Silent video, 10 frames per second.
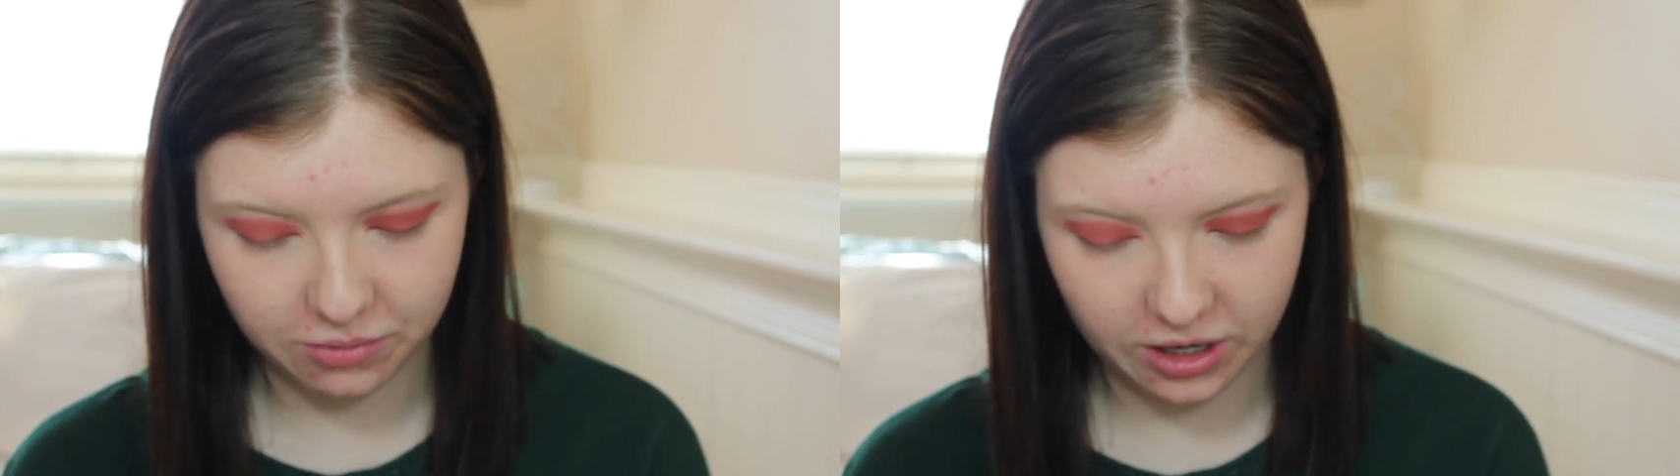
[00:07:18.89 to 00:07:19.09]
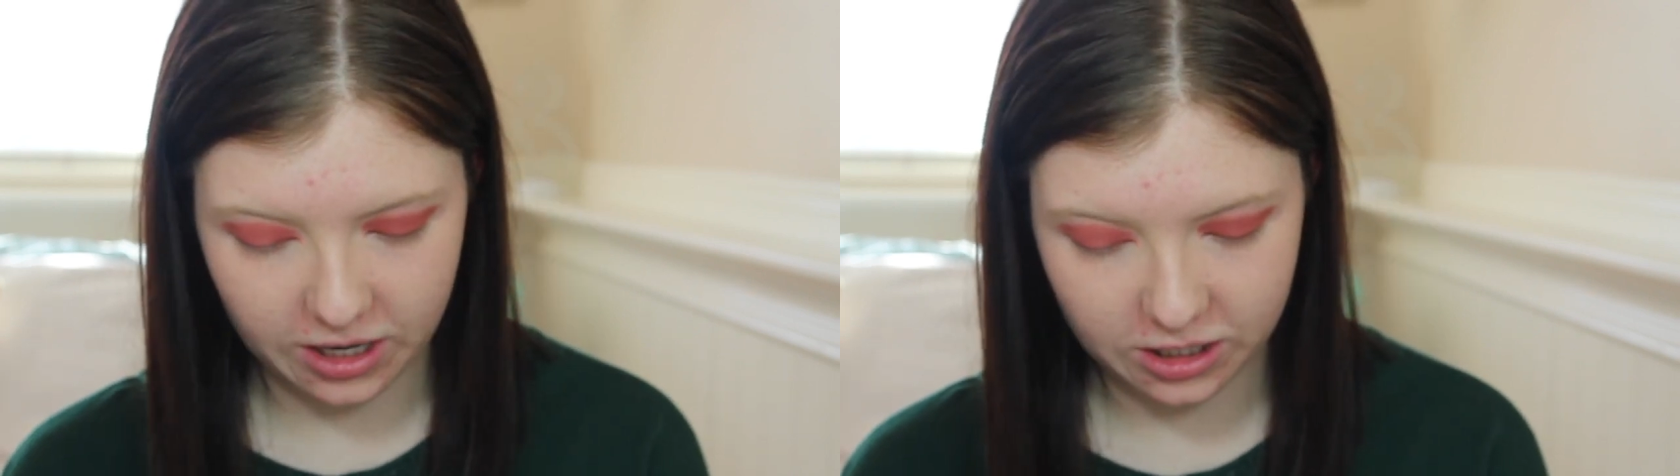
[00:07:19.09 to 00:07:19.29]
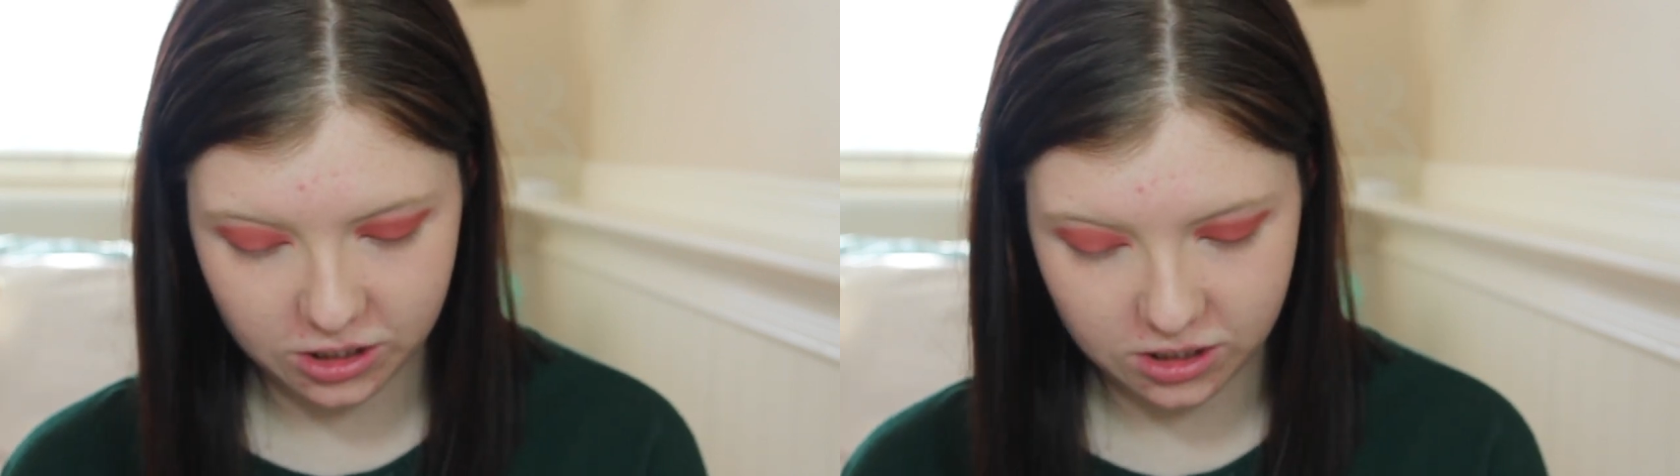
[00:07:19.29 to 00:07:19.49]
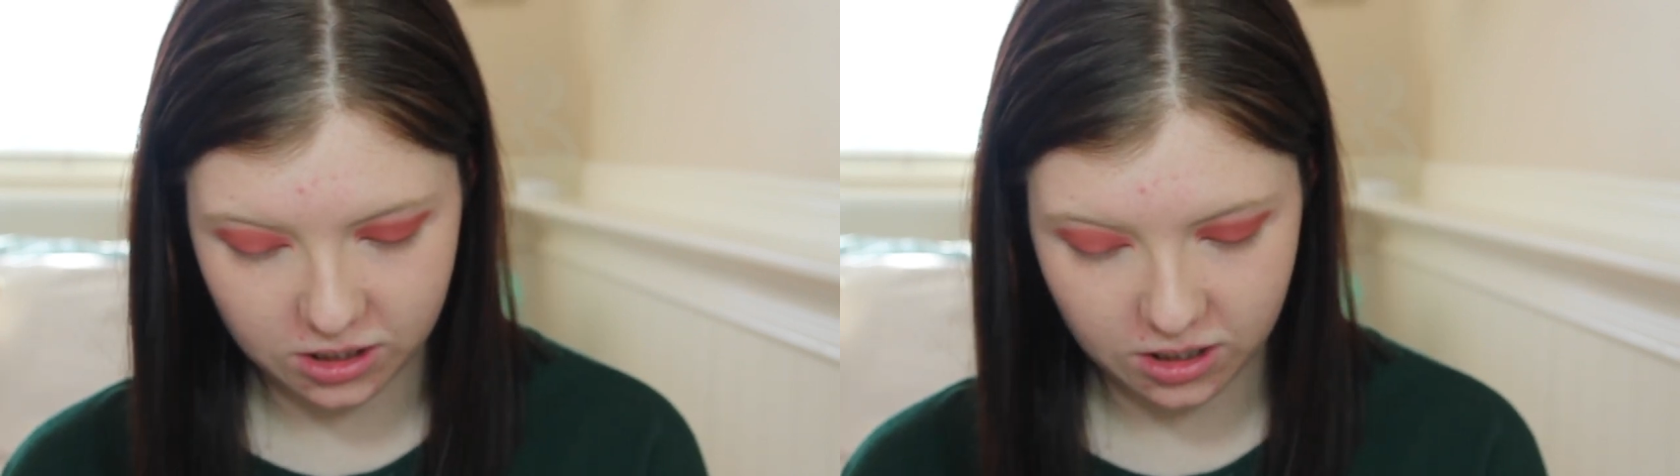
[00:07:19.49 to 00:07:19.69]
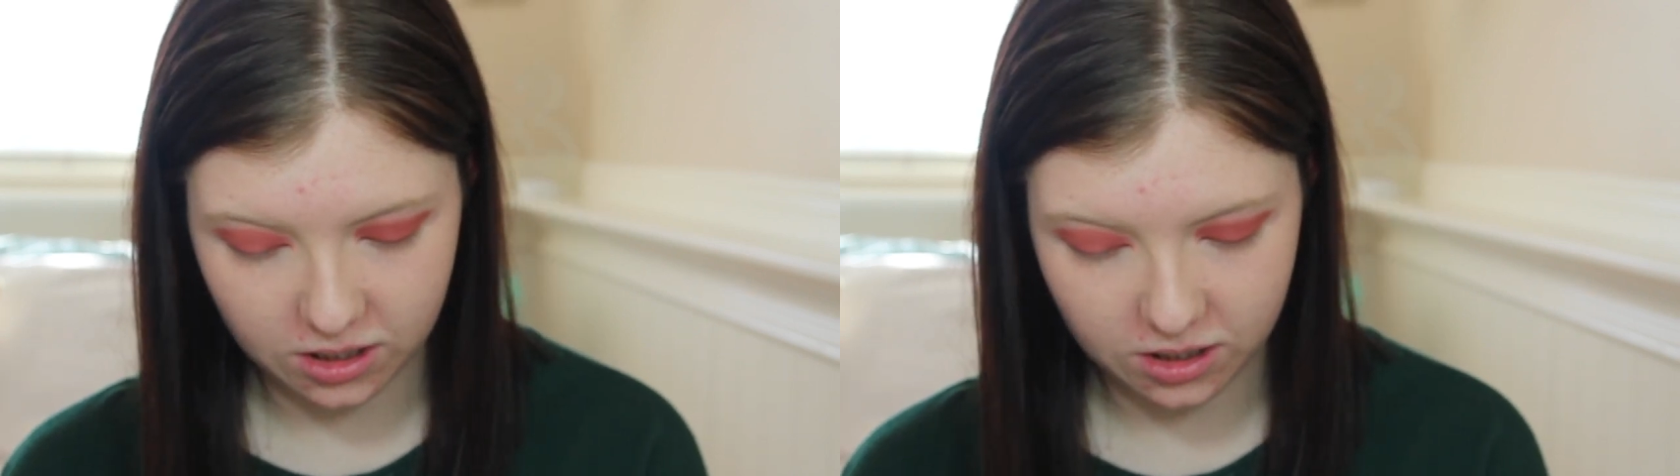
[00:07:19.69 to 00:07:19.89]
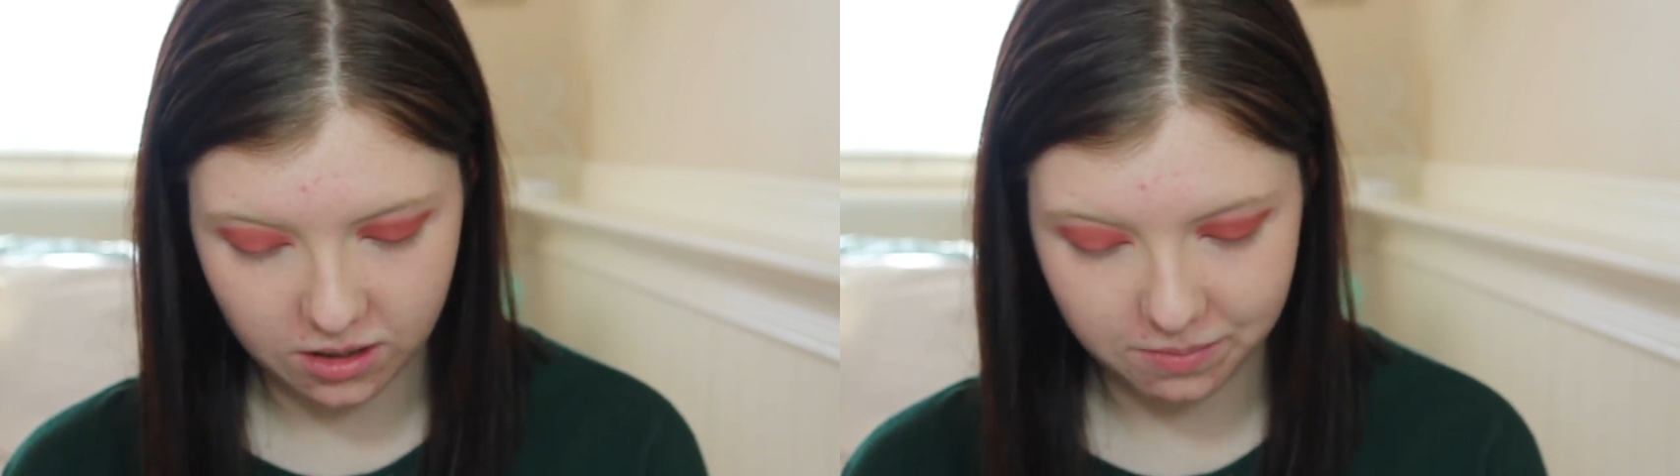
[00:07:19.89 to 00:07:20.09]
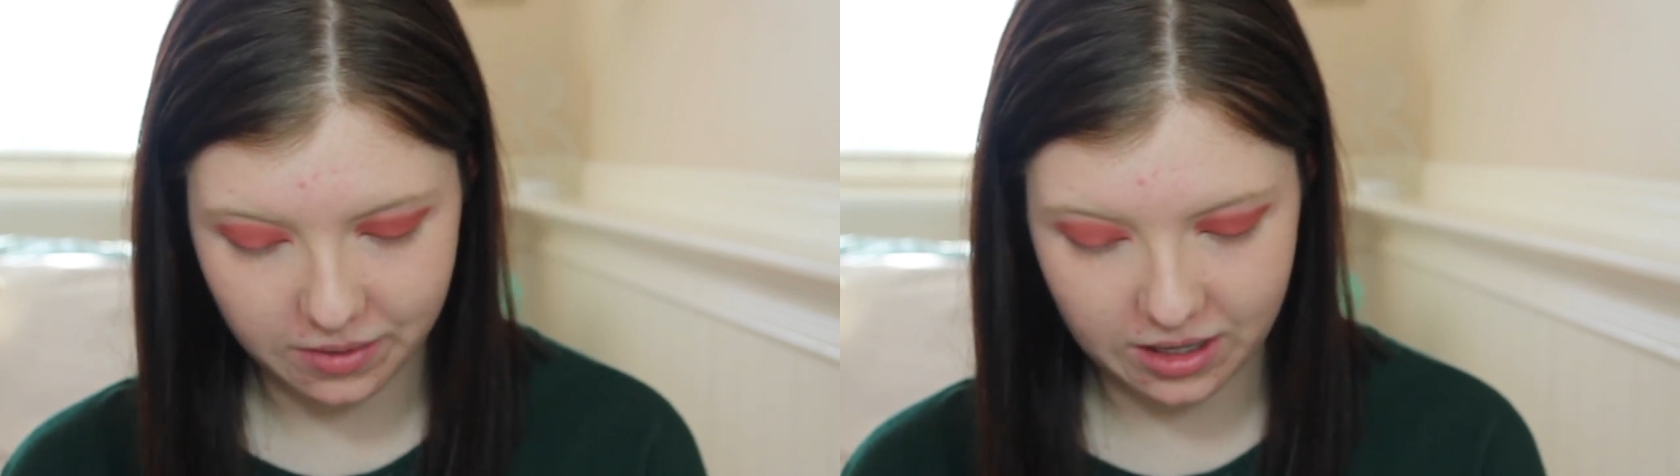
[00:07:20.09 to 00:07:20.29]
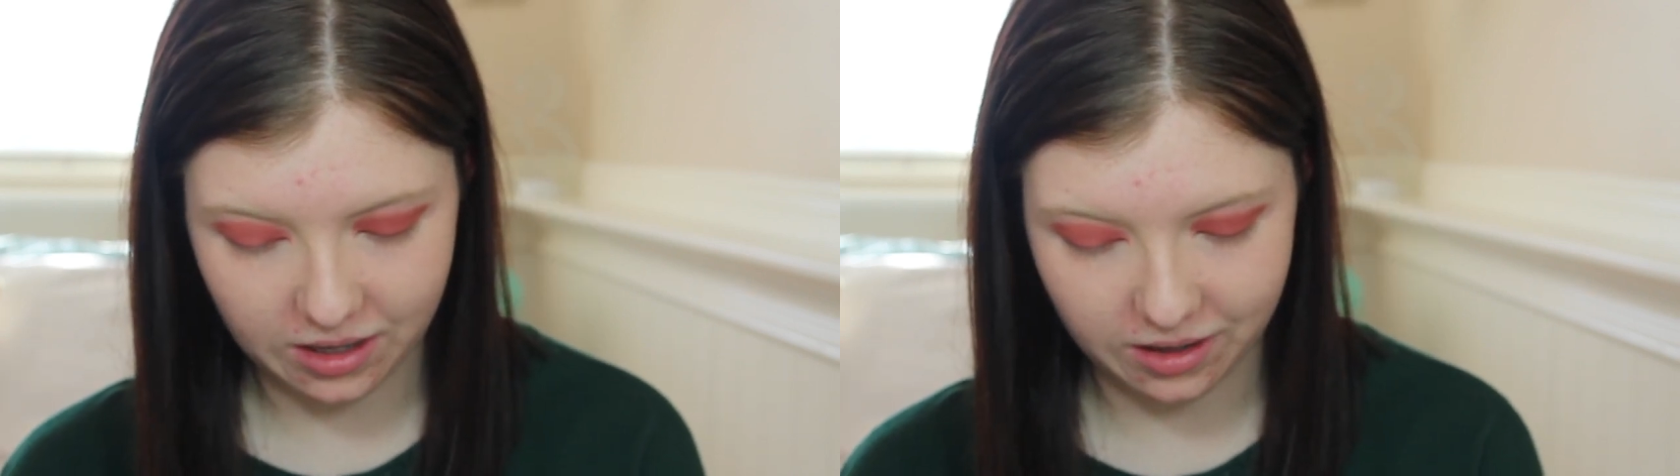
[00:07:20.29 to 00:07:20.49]
brush
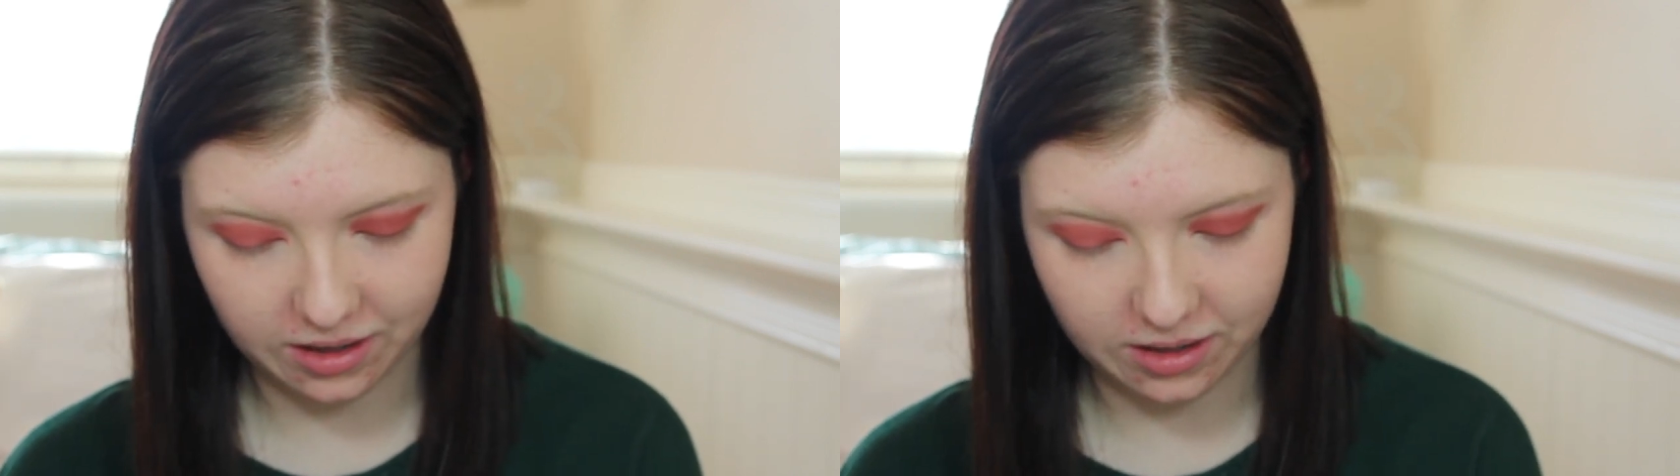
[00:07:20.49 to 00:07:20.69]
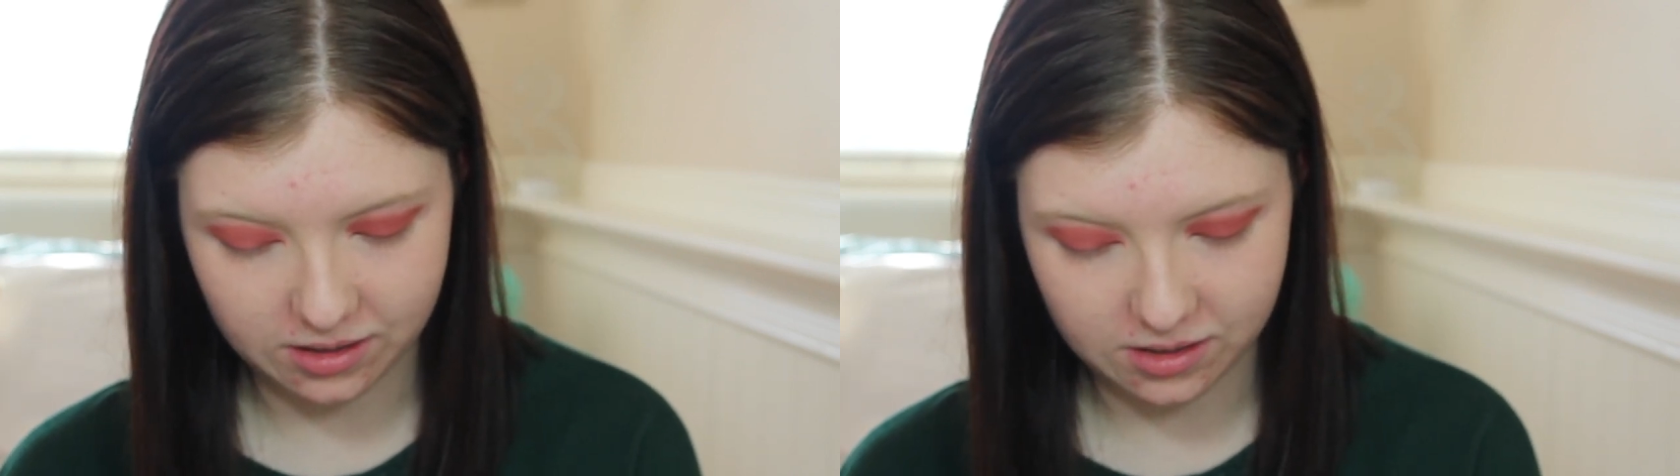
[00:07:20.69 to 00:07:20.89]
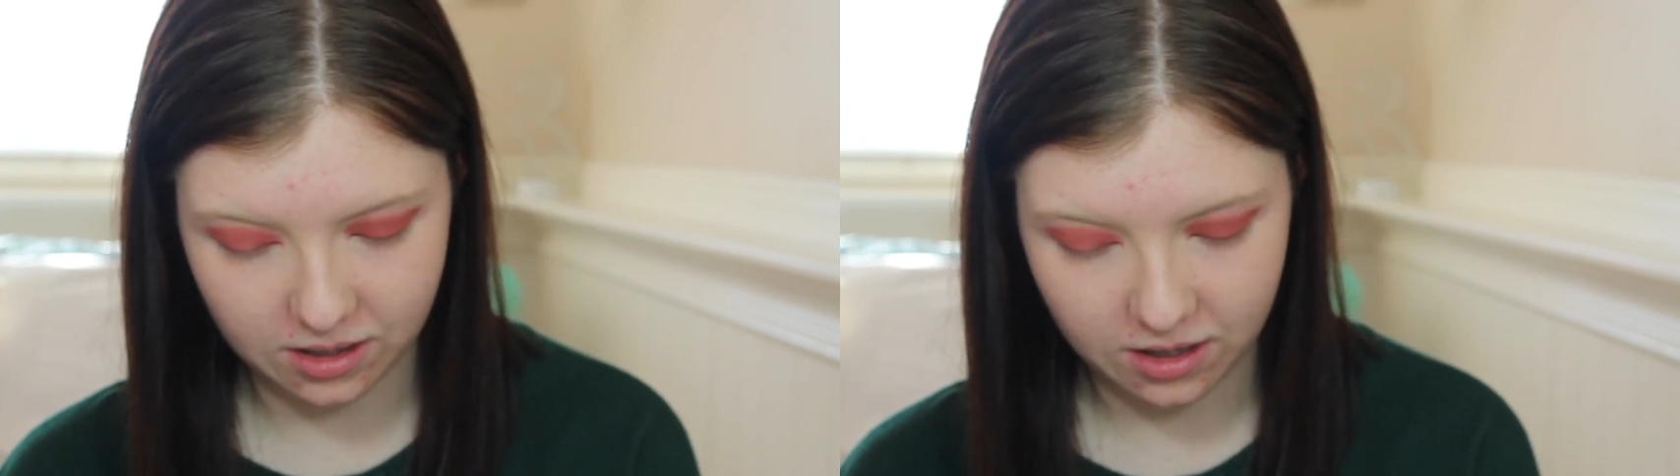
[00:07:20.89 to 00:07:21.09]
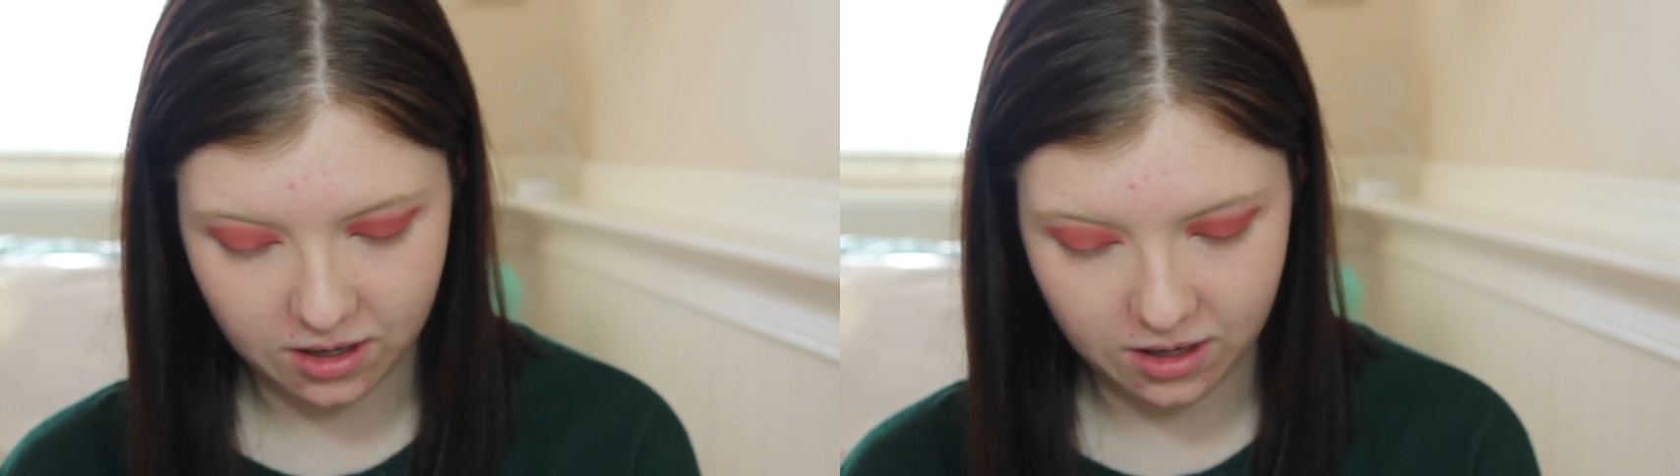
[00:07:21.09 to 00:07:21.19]
because